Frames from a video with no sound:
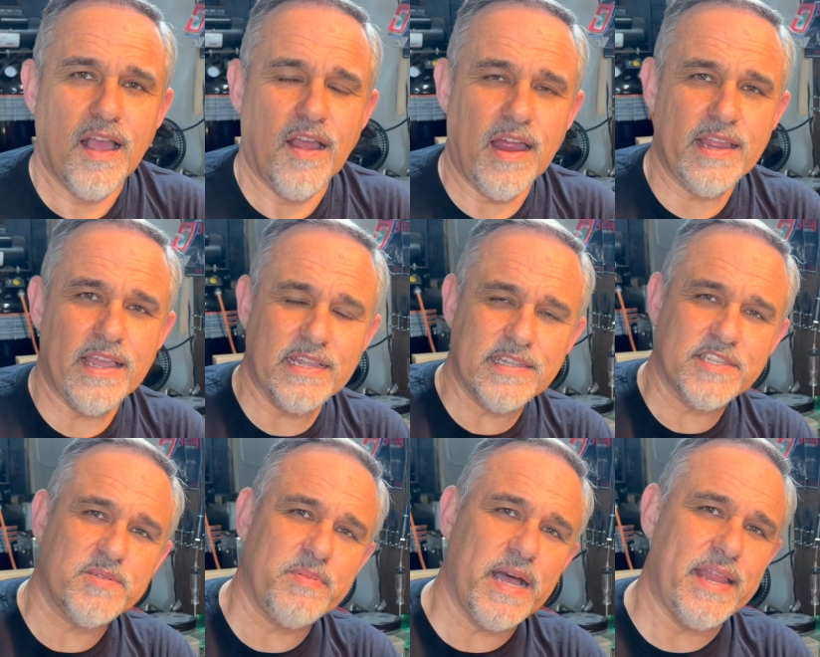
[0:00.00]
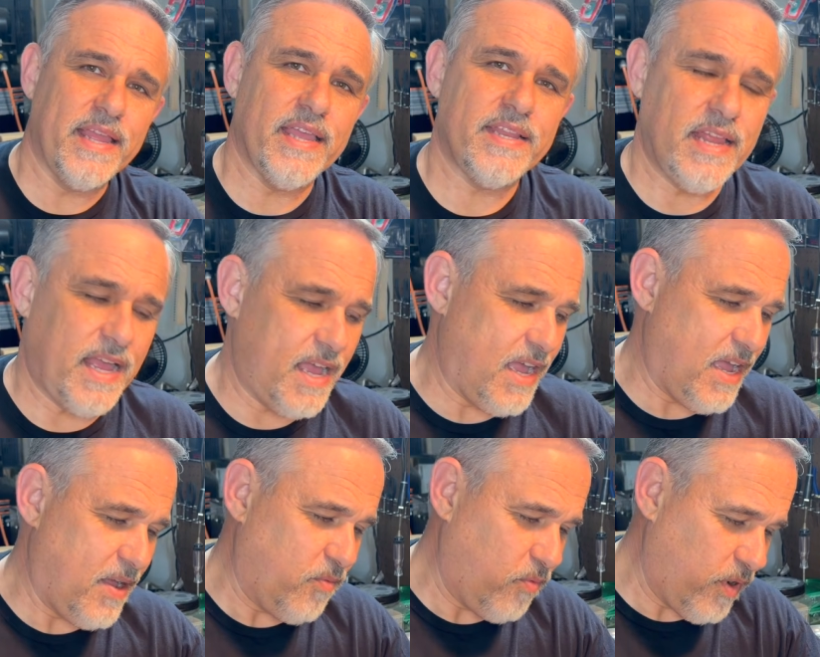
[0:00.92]
All right, guys, that's about it.
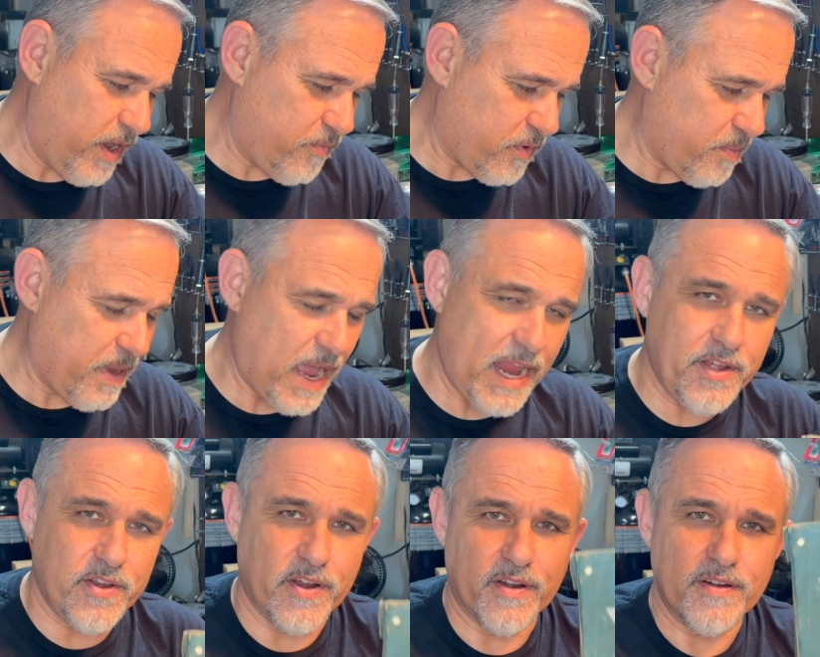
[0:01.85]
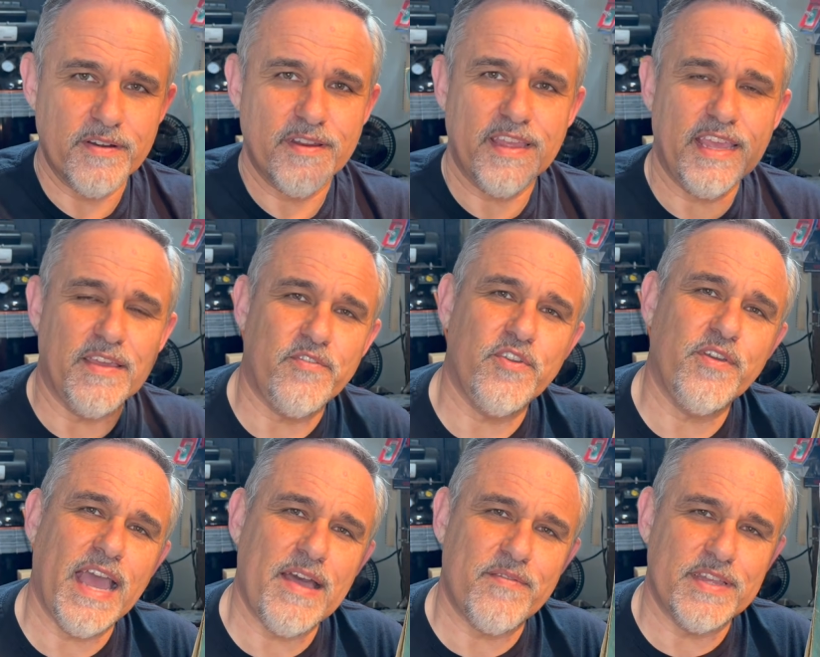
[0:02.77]
One reminder, if you
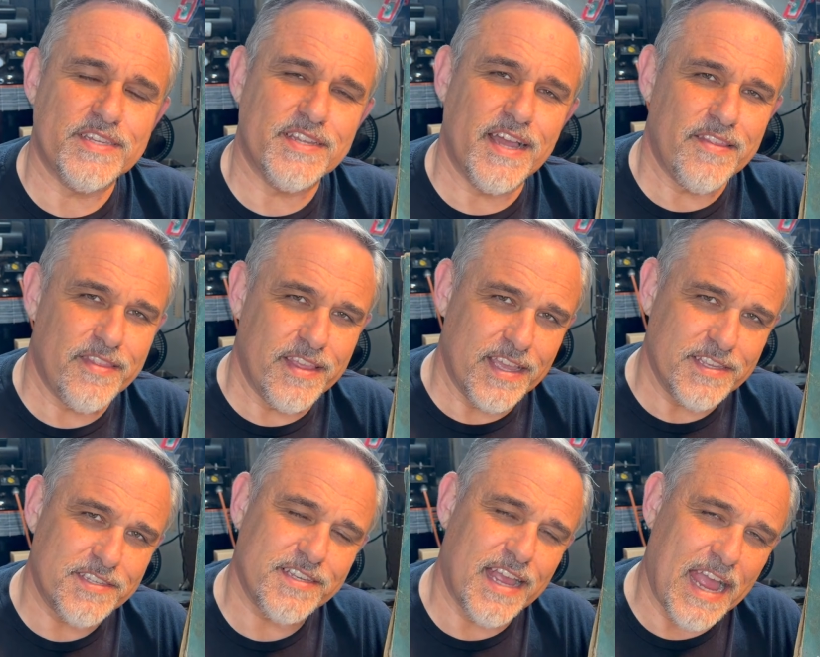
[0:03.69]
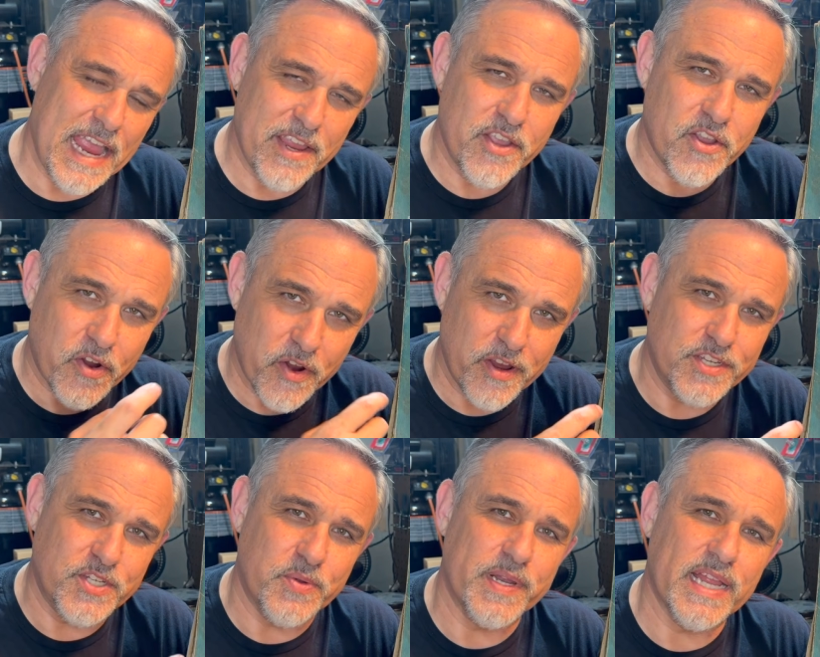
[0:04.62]
haven't done this, I
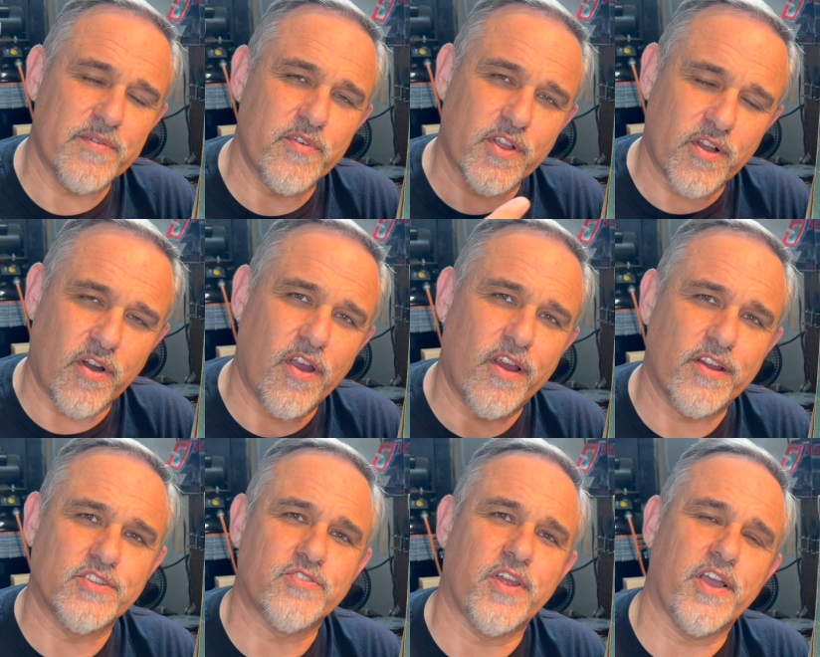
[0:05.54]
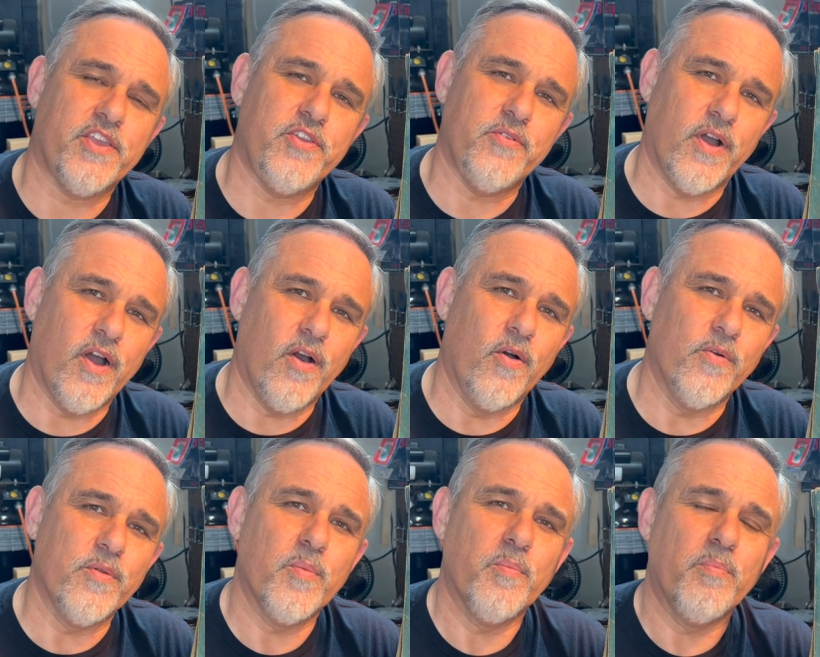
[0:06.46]
encourage you, whatever car or truck you
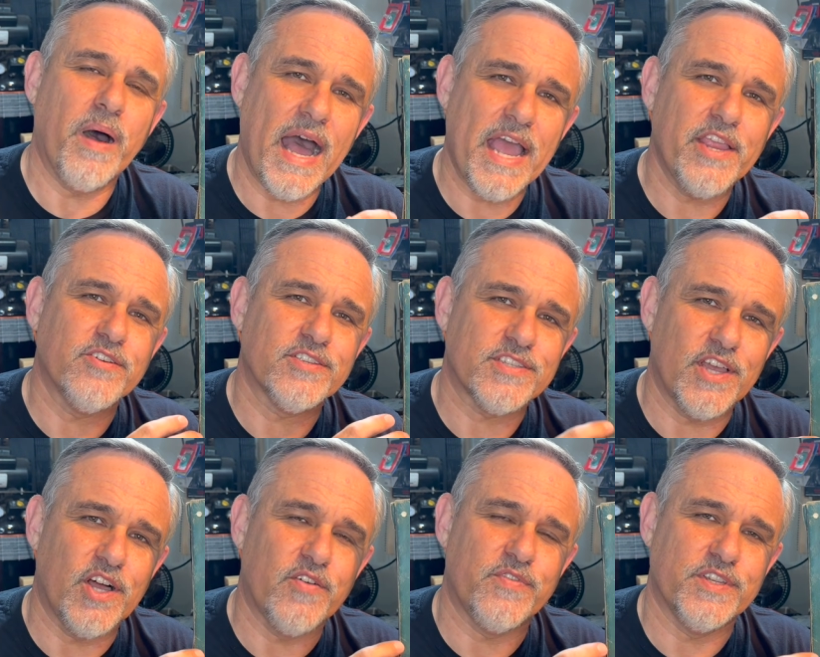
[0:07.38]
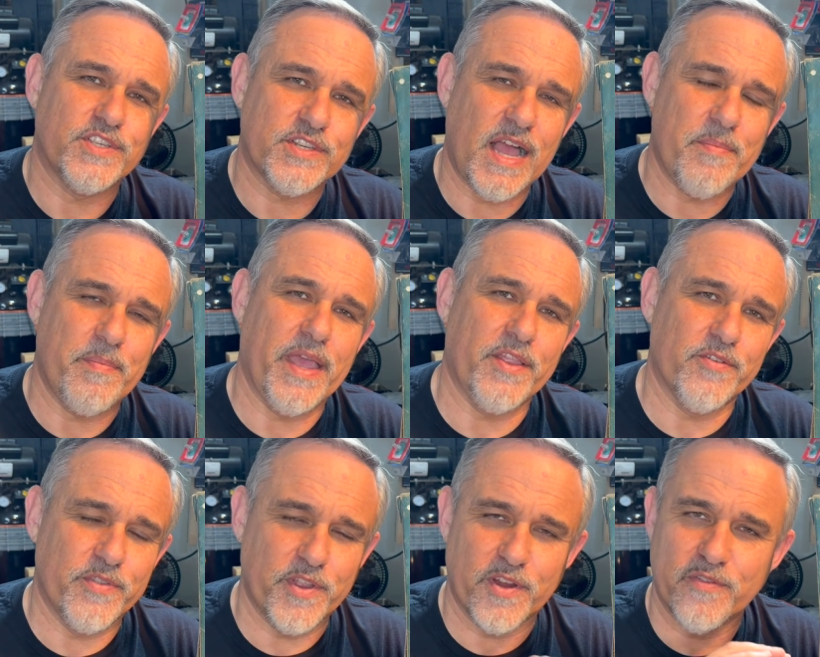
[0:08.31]
own, buy yourself a shop
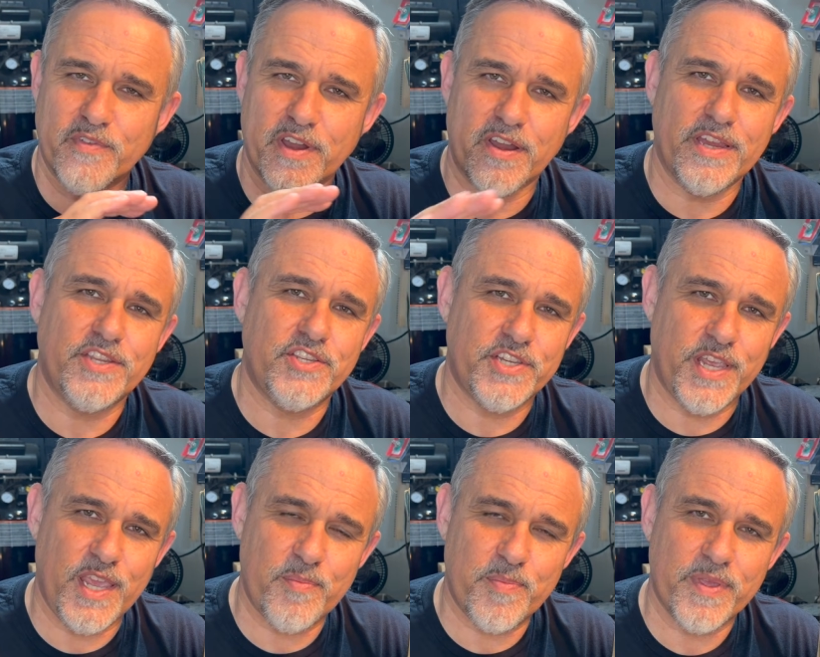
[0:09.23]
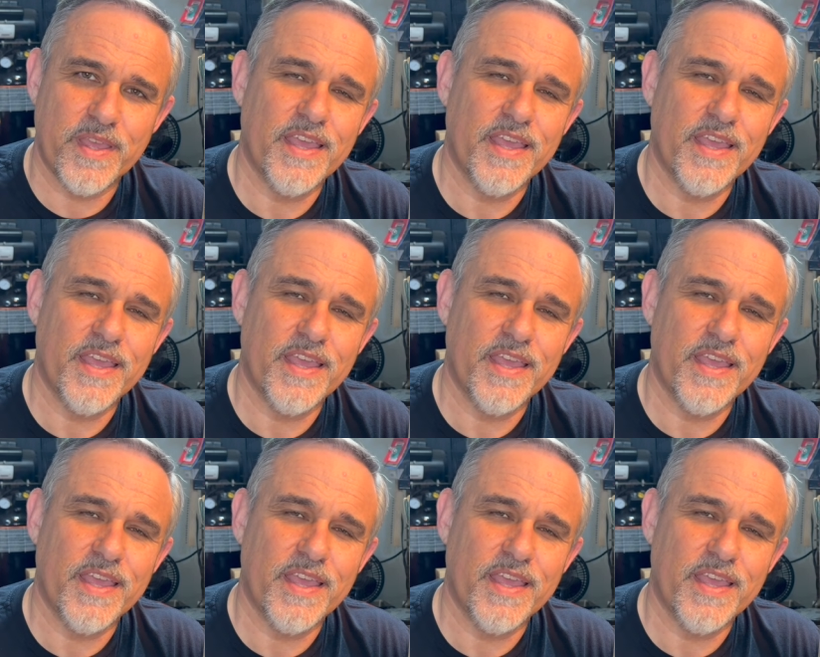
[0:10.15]
manual. They're very cheap.